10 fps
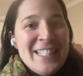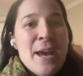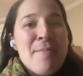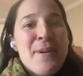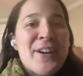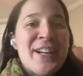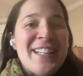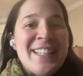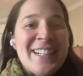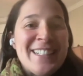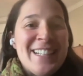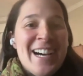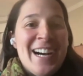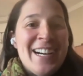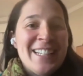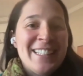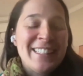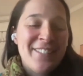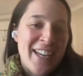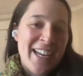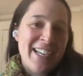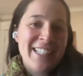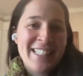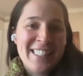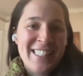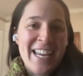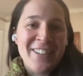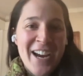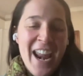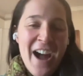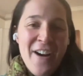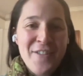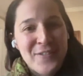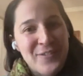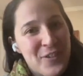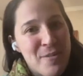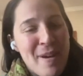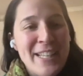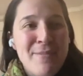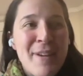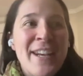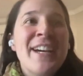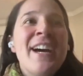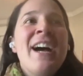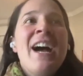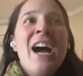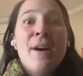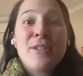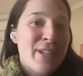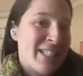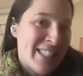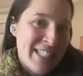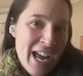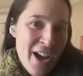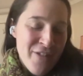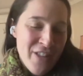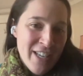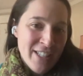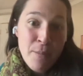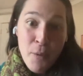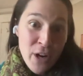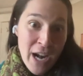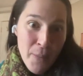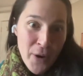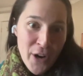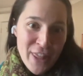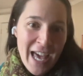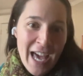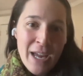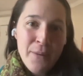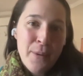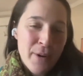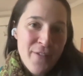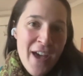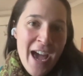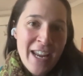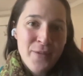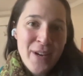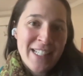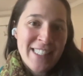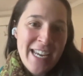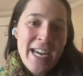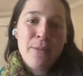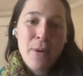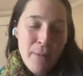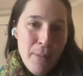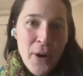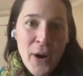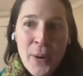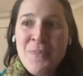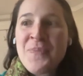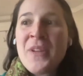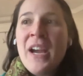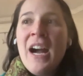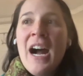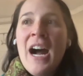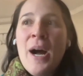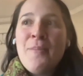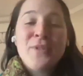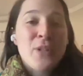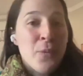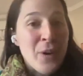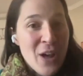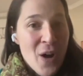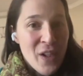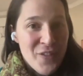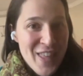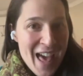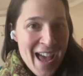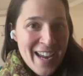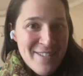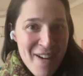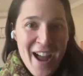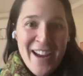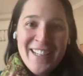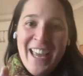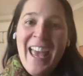in a temporary uh, living state right now, where my husband uh, so I just didn't have the support network that we would have mm-hmm. had if we had stayed where we were. Um, so with all of that in mind